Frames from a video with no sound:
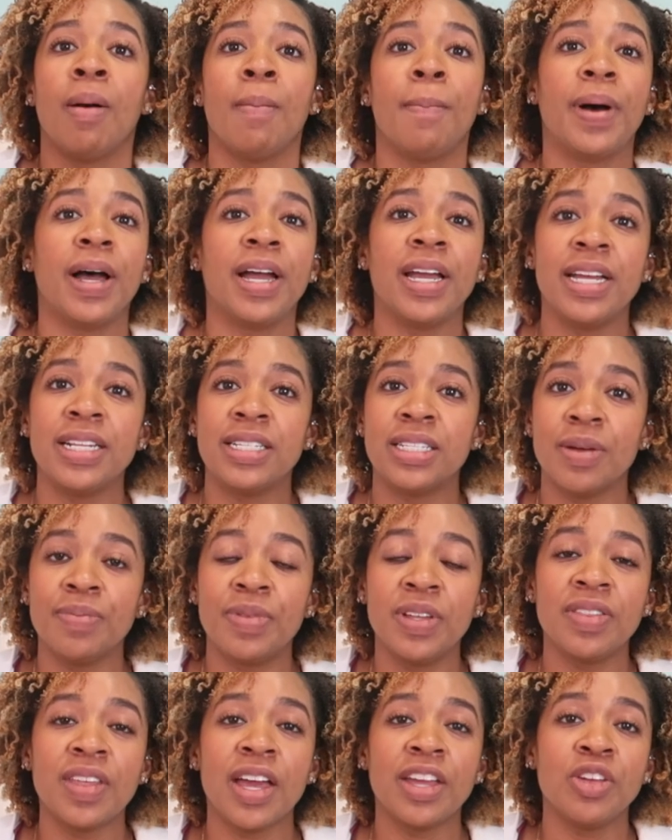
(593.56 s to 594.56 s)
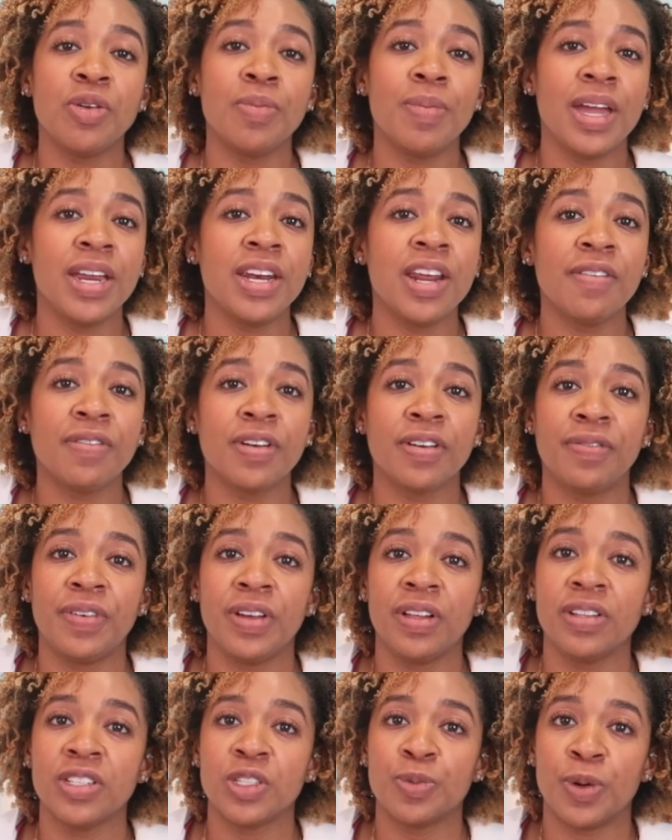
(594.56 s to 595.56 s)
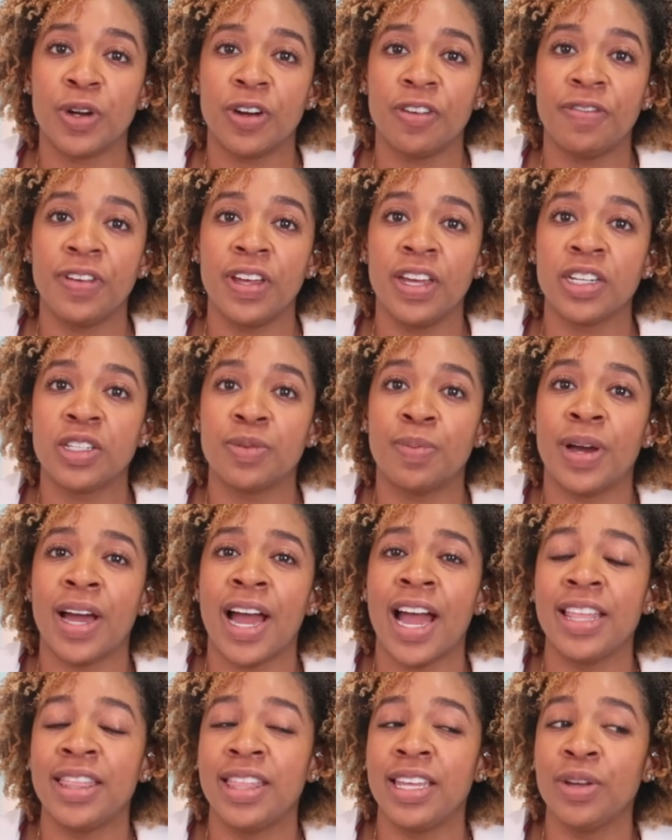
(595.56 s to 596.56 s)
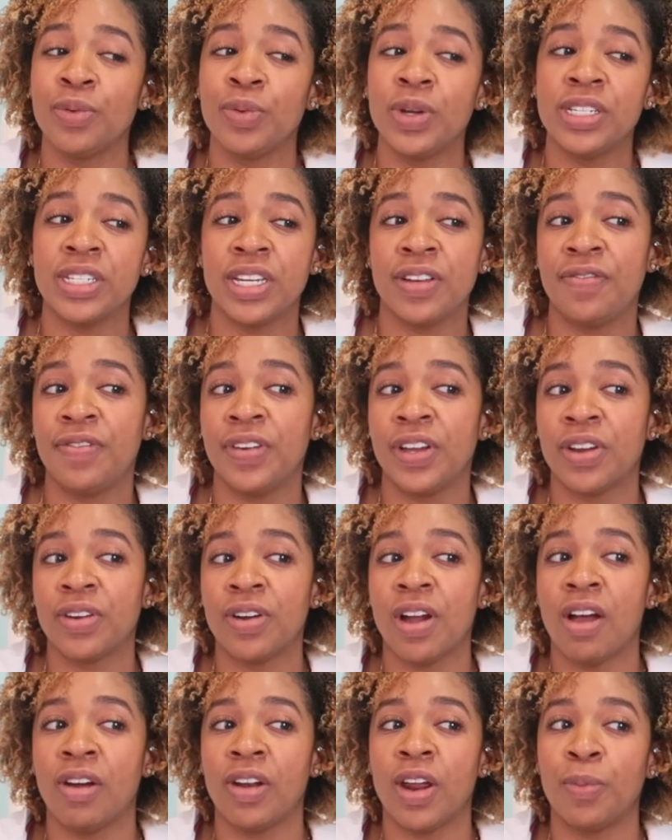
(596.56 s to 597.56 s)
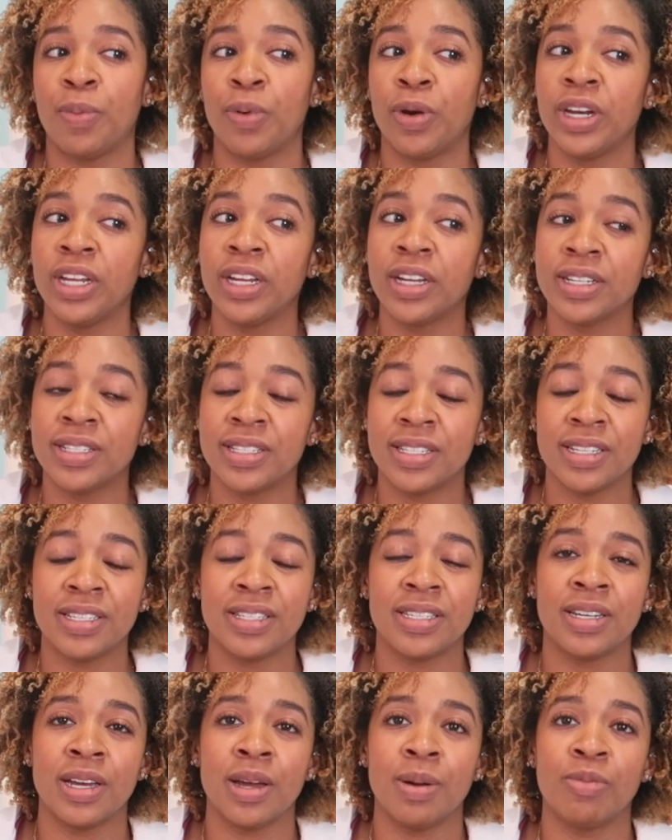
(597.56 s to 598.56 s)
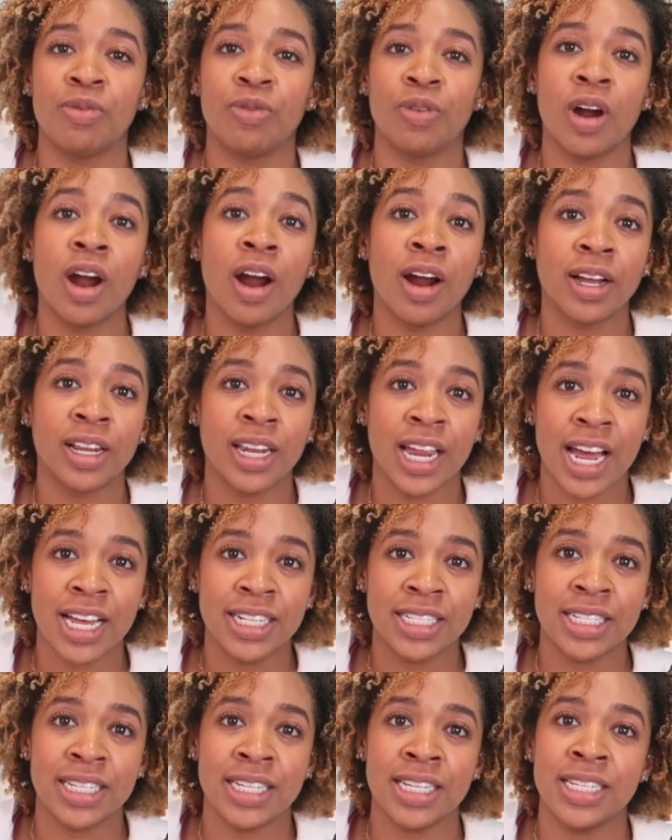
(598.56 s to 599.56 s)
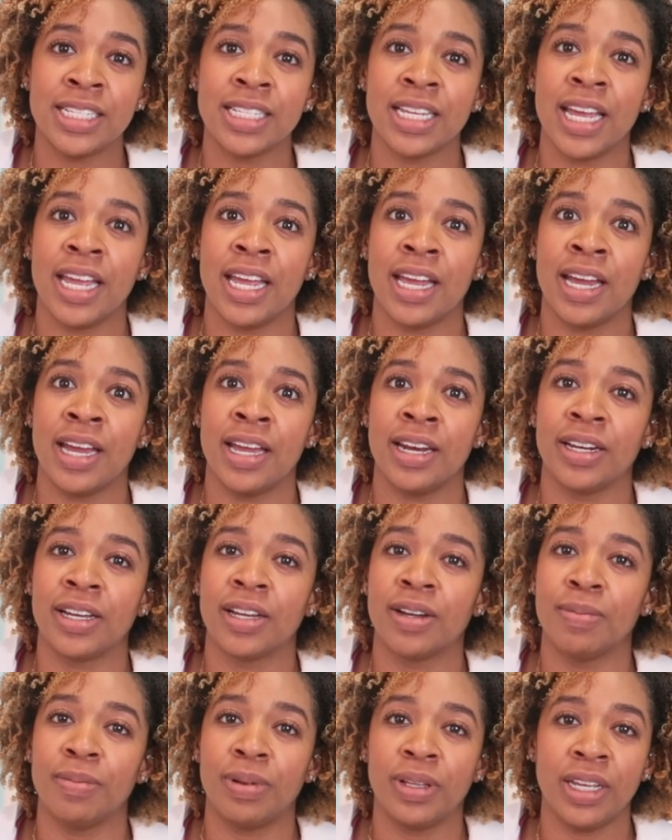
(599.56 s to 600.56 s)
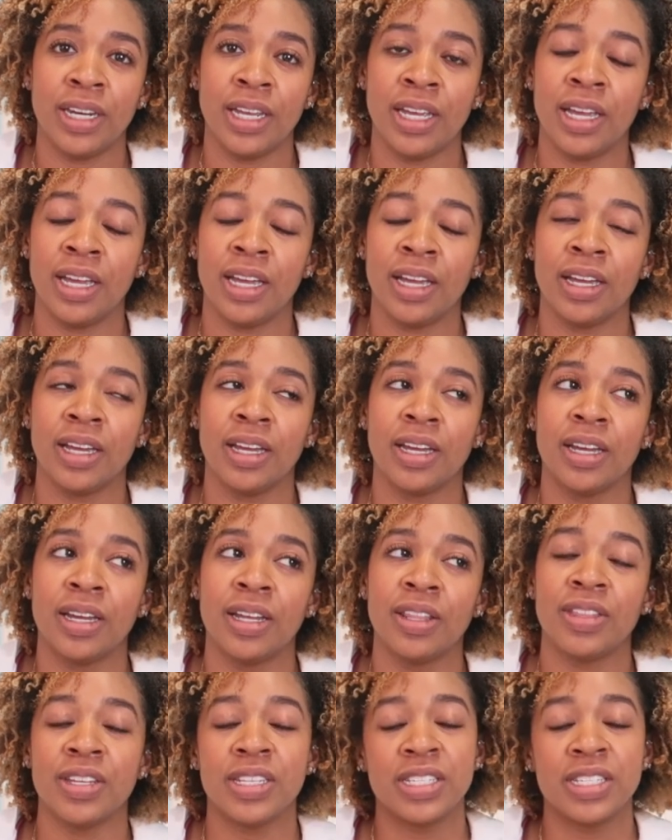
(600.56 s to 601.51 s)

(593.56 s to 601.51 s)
But it's something that you may never feel is perfect, but I think we did figure out a pretty good system for our classes and completing the